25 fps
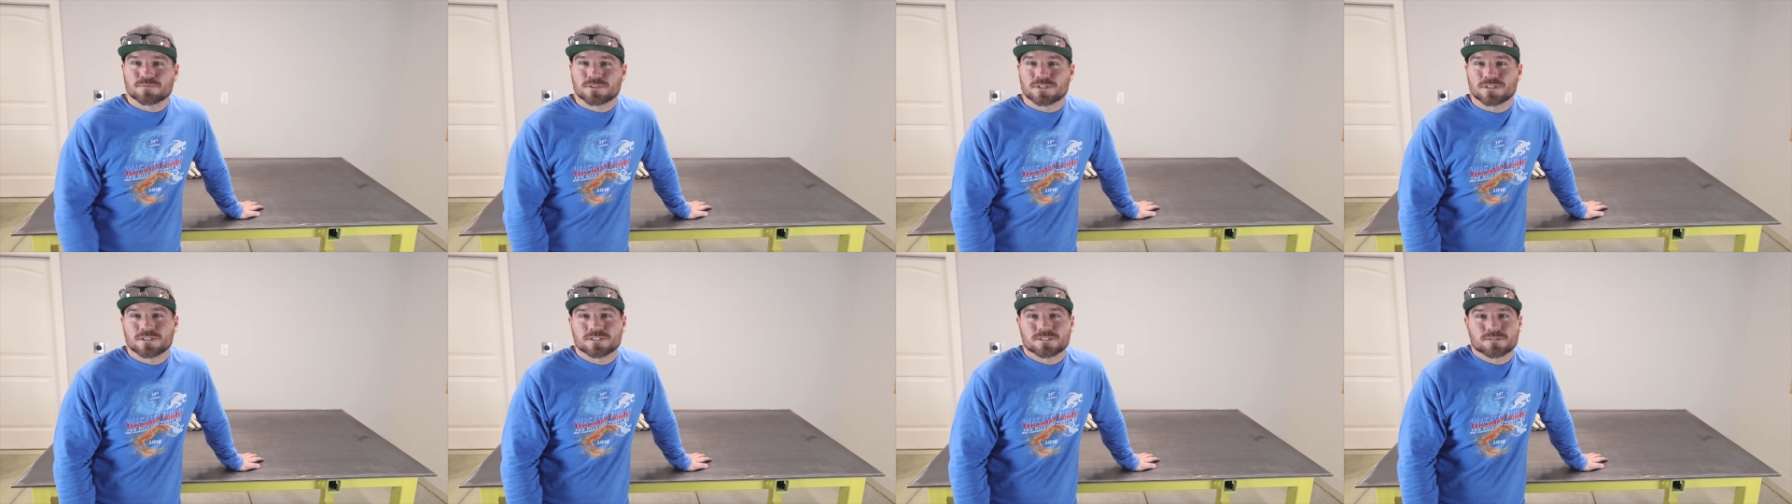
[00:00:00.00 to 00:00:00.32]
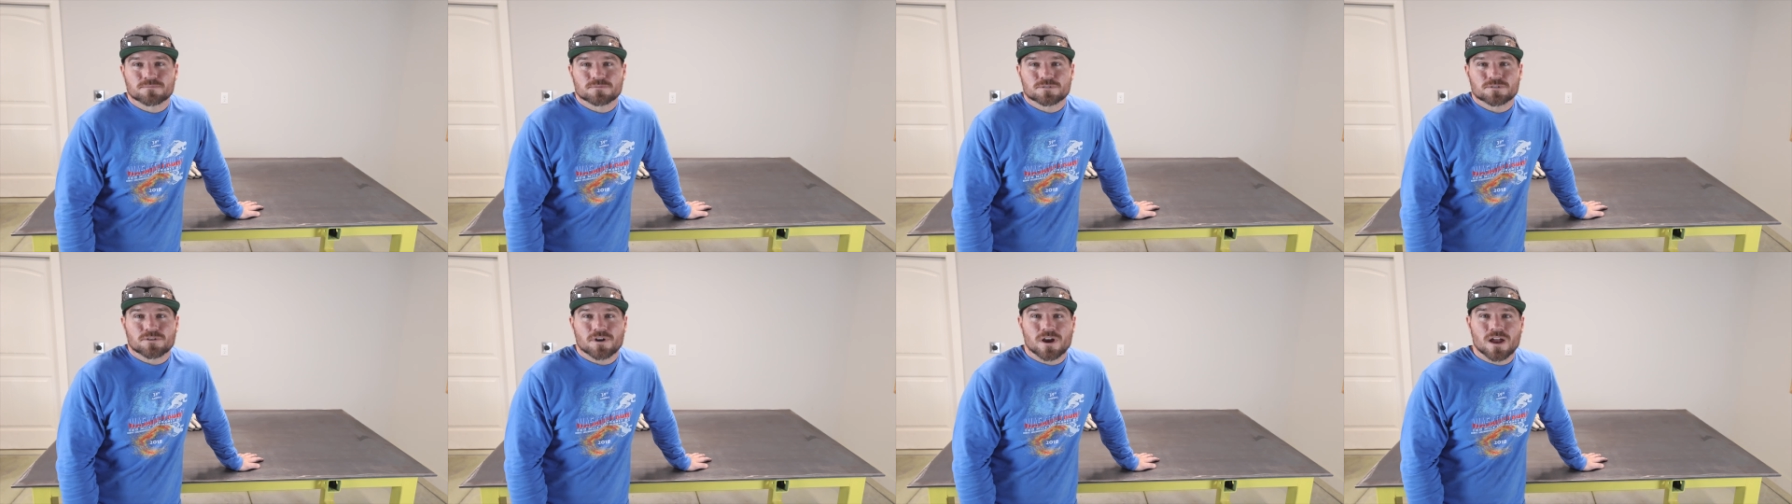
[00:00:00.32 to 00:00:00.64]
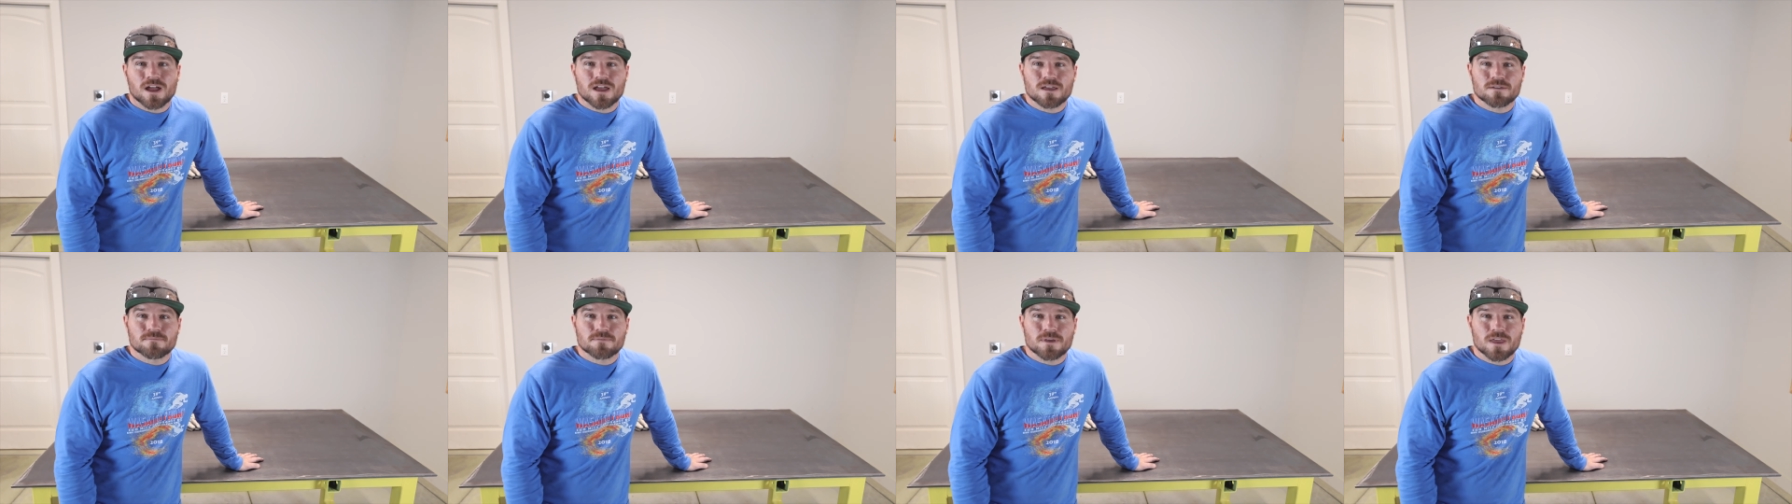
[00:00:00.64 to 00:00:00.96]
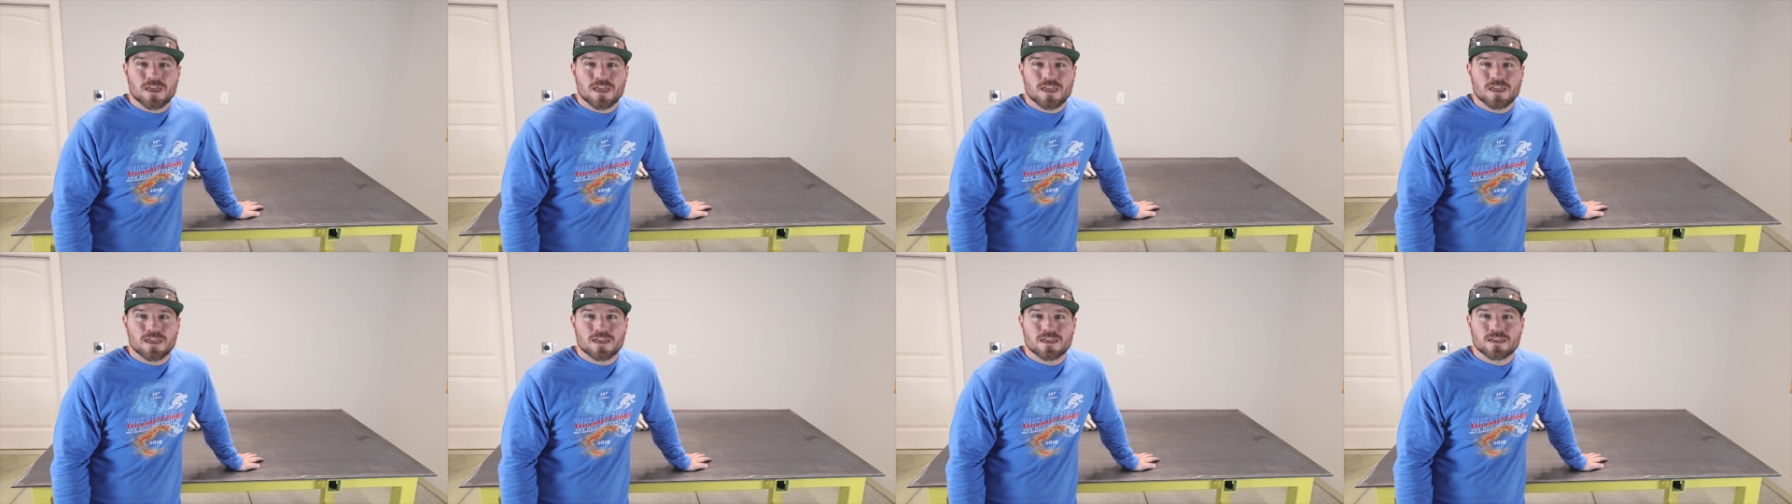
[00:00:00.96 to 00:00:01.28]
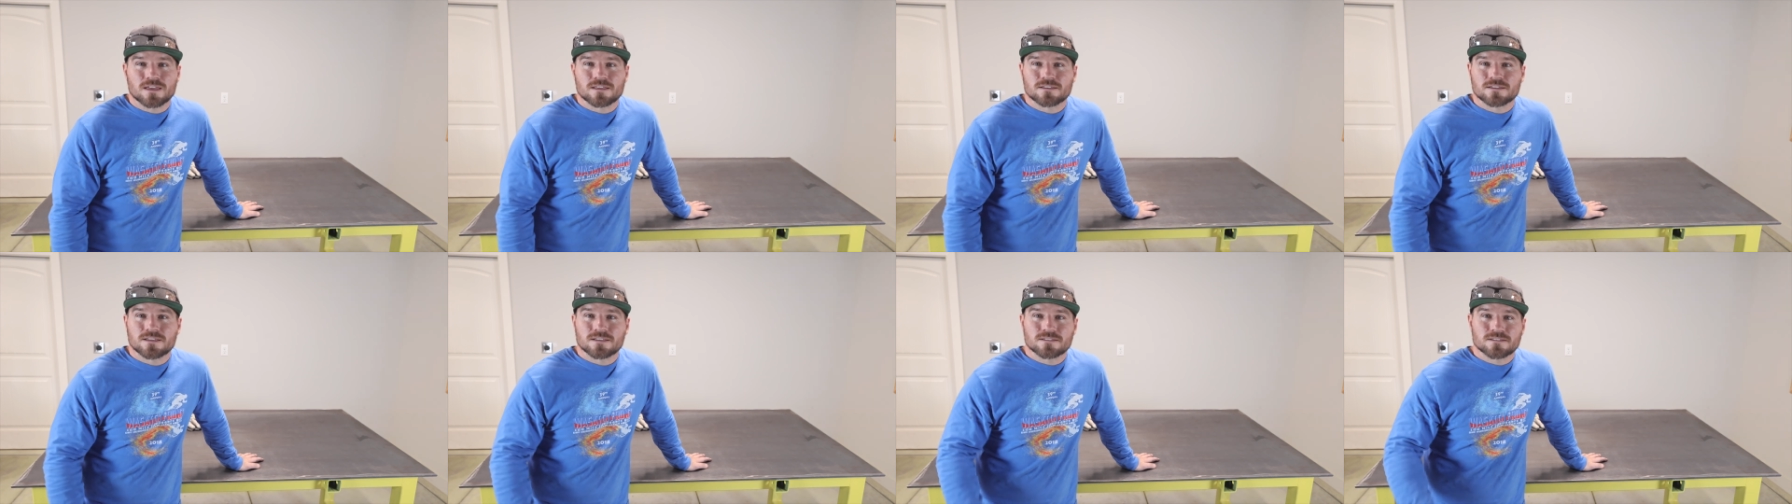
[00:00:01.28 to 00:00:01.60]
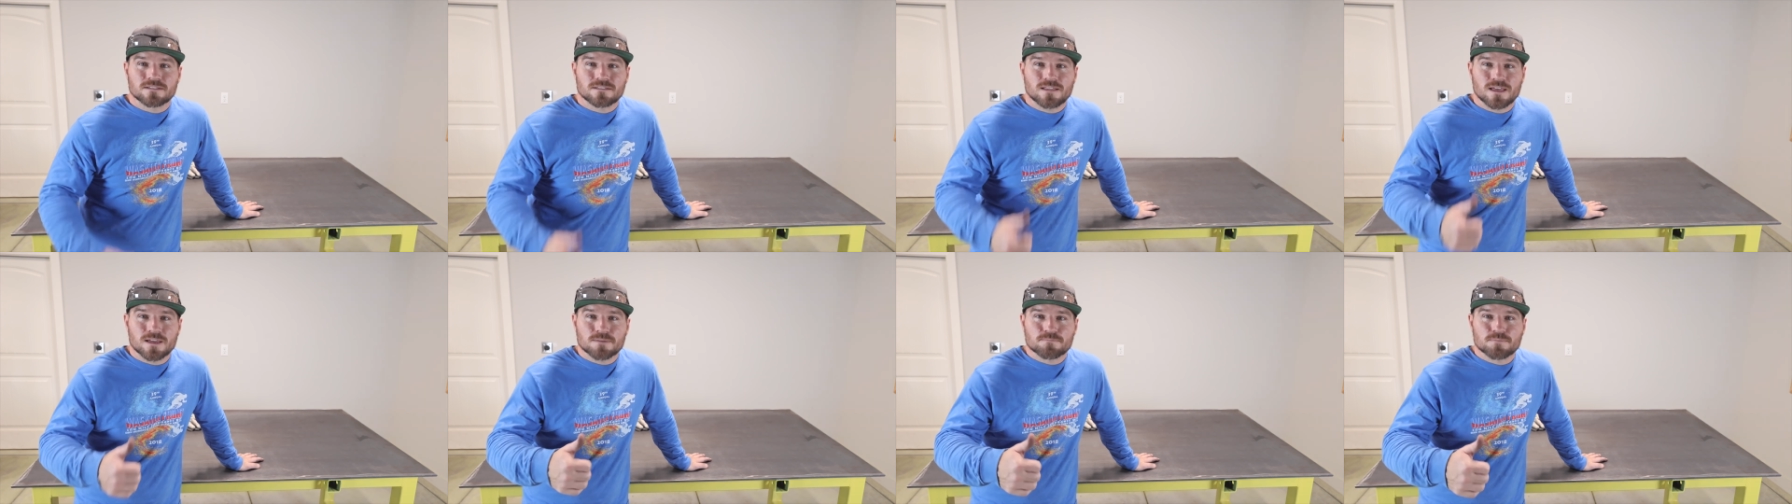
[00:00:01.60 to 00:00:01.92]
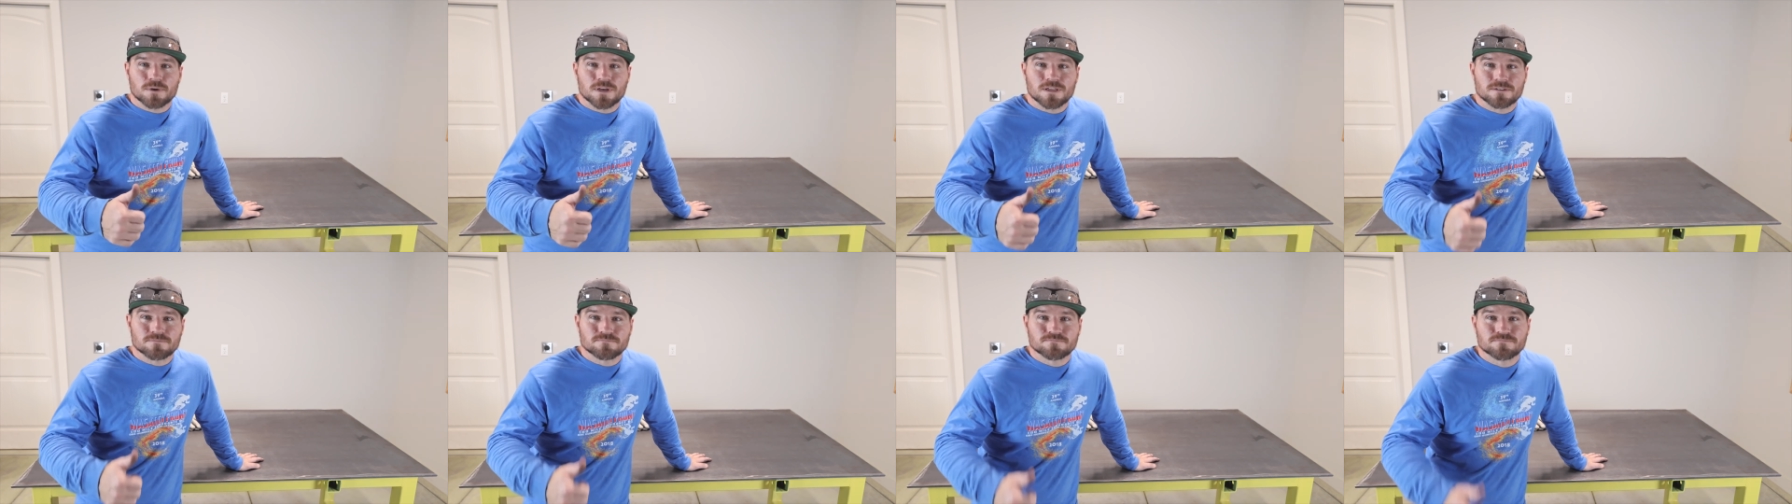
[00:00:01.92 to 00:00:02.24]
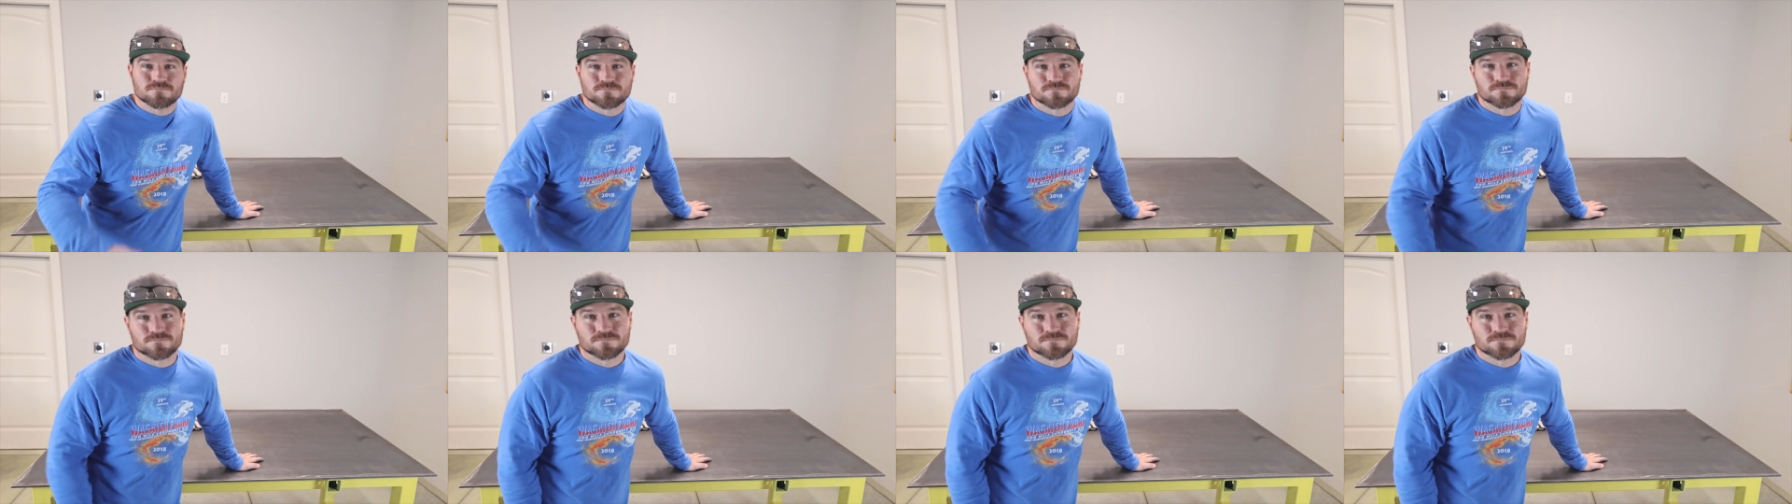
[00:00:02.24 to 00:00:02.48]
please subscribe and hit the like button.